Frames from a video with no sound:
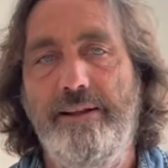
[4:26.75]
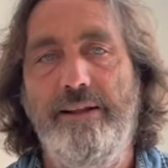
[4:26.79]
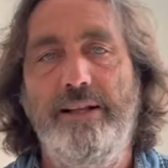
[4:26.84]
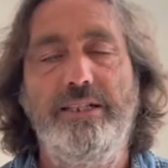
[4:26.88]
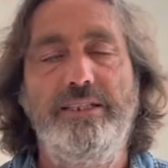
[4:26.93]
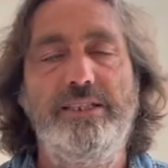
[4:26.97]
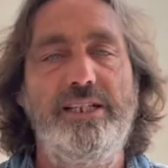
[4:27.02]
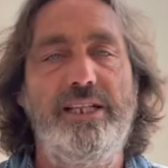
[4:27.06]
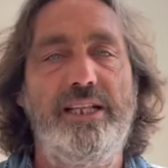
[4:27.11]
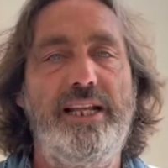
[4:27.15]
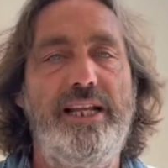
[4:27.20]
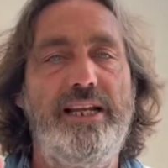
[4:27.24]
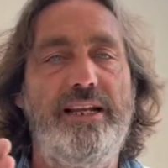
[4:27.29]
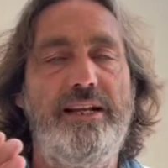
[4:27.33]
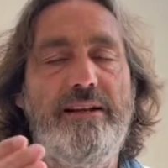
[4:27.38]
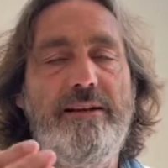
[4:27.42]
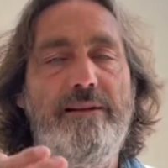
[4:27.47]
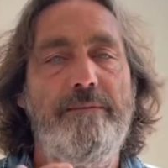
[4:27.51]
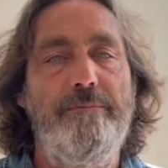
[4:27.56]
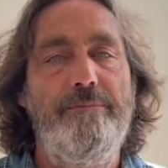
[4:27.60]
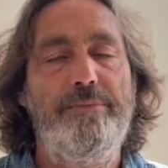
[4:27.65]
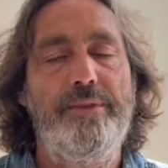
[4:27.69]
So
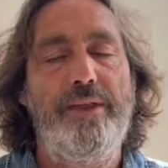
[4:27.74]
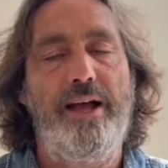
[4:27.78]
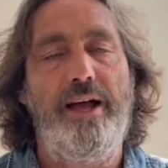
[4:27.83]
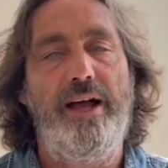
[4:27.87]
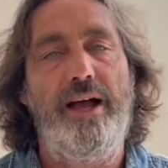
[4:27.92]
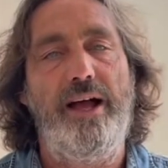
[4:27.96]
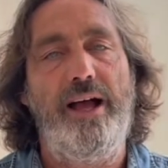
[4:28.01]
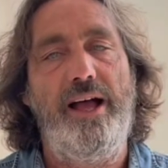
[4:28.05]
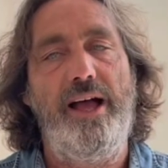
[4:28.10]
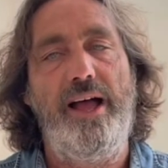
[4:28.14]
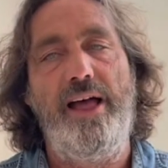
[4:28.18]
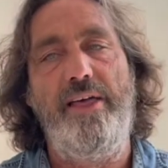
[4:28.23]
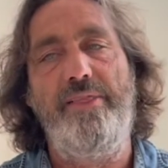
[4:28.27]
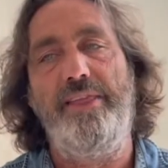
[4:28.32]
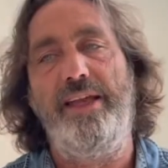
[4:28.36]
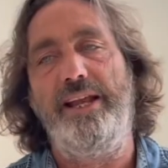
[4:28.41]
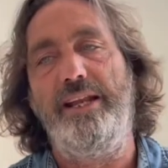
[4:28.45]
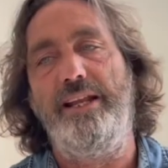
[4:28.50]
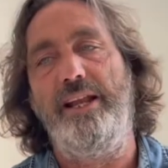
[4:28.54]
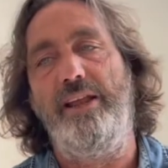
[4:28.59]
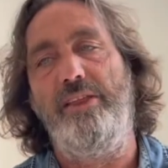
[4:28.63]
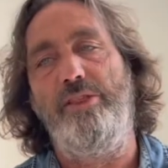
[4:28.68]
then uh, and
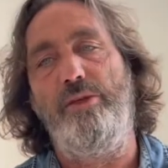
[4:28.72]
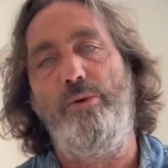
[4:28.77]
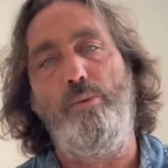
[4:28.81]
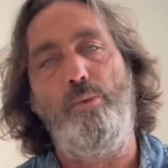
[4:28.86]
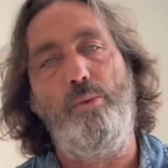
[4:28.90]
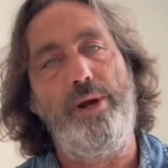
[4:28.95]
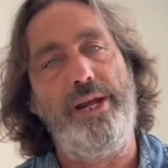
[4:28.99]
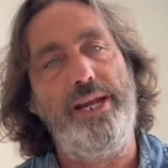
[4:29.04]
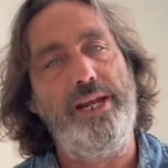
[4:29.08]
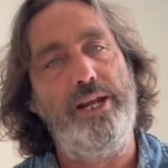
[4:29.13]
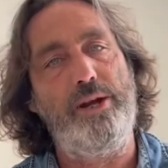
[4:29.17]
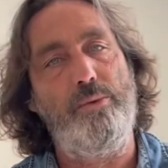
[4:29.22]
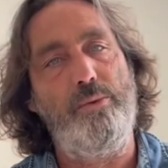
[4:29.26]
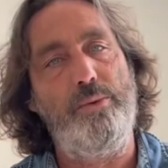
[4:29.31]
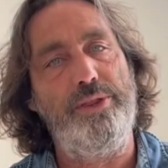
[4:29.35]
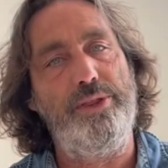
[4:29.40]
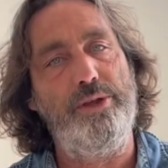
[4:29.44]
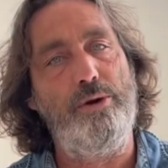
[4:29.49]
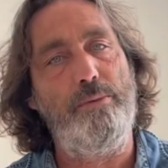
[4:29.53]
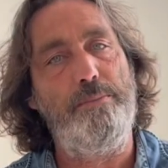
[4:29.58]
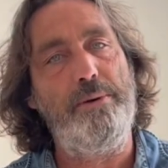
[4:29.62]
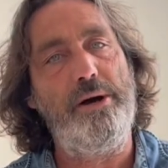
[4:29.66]
then the week with
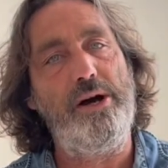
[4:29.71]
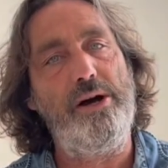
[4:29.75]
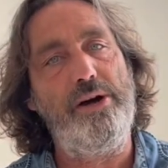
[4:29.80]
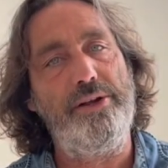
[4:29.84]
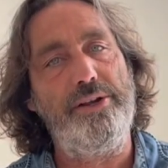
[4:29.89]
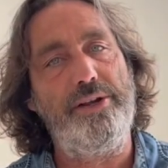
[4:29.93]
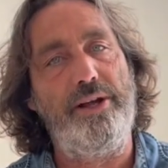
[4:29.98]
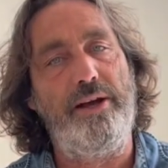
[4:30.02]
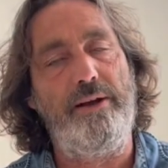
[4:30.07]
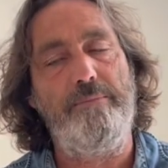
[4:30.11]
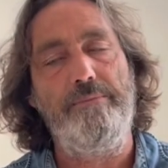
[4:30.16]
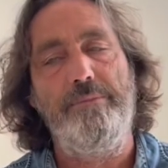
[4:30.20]
your partner,